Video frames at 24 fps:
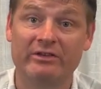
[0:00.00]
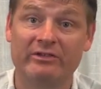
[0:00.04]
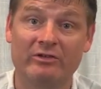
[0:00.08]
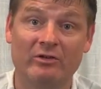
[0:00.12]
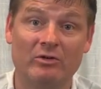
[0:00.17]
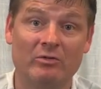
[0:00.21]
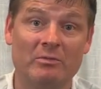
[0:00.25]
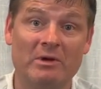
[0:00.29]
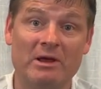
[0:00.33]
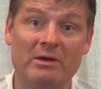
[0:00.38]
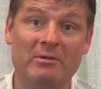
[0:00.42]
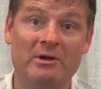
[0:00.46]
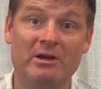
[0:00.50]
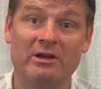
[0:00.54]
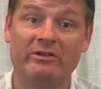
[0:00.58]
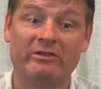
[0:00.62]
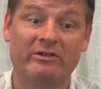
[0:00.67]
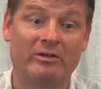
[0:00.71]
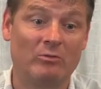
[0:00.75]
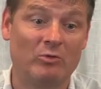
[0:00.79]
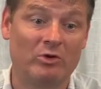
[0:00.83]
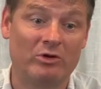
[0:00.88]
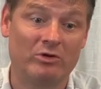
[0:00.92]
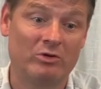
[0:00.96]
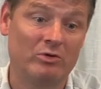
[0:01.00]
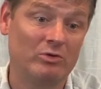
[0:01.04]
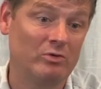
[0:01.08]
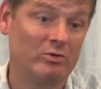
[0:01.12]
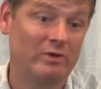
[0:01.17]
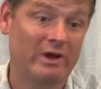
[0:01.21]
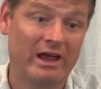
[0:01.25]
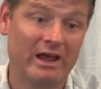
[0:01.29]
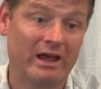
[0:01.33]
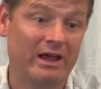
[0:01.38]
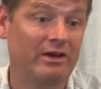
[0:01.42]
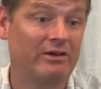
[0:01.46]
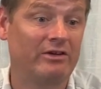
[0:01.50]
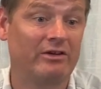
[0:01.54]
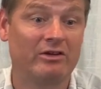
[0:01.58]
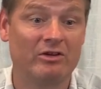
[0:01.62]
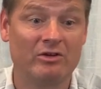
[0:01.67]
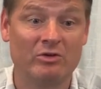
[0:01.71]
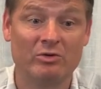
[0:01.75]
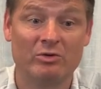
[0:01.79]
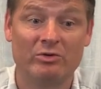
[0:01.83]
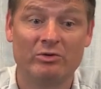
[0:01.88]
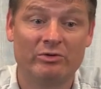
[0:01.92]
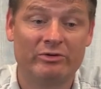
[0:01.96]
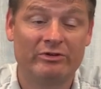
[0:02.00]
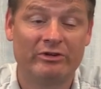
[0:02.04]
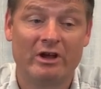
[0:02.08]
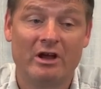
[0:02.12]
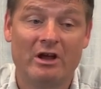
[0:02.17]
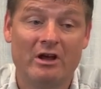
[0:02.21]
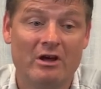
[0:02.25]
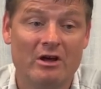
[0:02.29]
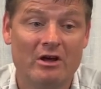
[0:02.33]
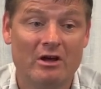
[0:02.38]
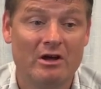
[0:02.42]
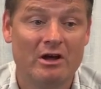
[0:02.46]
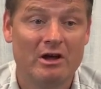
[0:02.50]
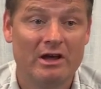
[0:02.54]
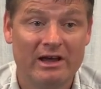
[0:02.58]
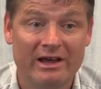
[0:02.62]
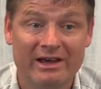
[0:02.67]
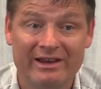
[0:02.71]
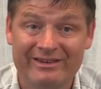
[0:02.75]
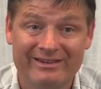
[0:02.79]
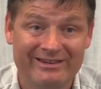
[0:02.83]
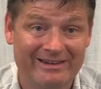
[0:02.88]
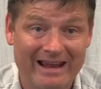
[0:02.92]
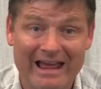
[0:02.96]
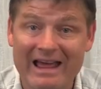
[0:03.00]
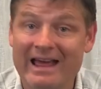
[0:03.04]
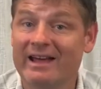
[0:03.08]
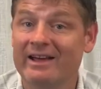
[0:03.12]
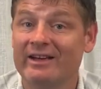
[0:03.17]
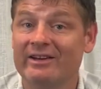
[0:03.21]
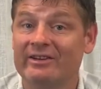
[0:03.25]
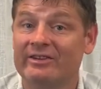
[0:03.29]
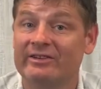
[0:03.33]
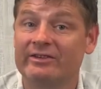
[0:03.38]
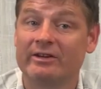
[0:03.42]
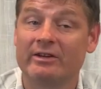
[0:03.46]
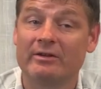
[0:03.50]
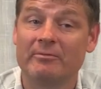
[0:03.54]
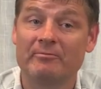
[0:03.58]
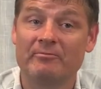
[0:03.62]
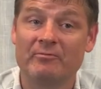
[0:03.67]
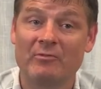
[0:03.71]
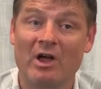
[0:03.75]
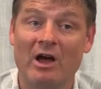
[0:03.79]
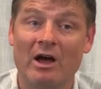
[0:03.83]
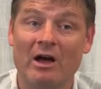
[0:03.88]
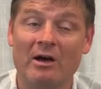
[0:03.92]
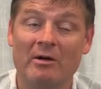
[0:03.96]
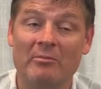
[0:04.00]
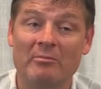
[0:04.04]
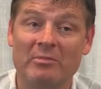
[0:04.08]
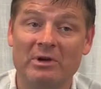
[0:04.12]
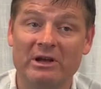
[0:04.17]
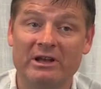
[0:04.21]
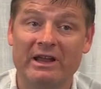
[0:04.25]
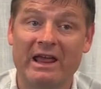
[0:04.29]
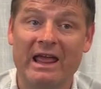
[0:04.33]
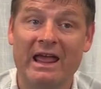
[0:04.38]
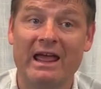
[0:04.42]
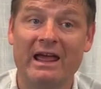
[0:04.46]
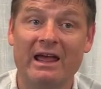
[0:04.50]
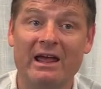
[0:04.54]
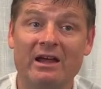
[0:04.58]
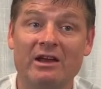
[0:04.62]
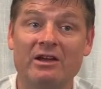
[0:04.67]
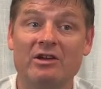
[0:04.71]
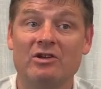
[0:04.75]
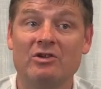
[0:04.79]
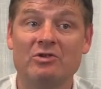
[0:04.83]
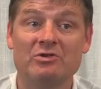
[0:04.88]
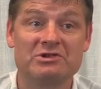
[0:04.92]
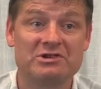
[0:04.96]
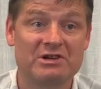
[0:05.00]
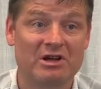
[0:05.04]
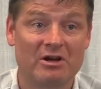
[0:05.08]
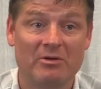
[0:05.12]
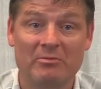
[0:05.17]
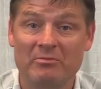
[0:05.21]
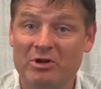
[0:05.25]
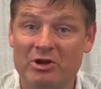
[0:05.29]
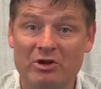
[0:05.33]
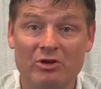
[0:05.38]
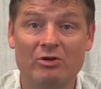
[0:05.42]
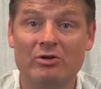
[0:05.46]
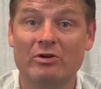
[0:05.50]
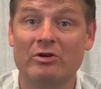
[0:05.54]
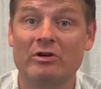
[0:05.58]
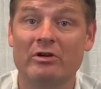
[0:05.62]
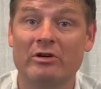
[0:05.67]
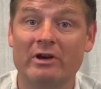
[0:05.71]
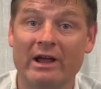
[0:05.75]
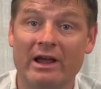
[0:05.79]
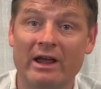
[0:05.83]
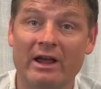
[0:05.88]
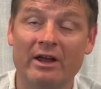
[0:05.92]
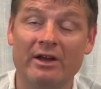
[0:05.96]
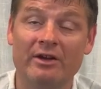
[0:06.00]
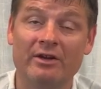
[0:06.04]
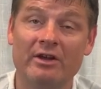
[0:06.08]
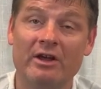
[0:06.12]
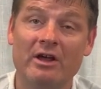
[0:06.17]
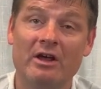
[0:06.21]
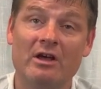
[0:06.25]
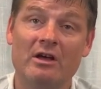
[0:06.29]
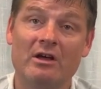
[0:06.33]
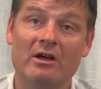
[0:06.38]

So maybe someone who can't use his legs, um, but can use a computer and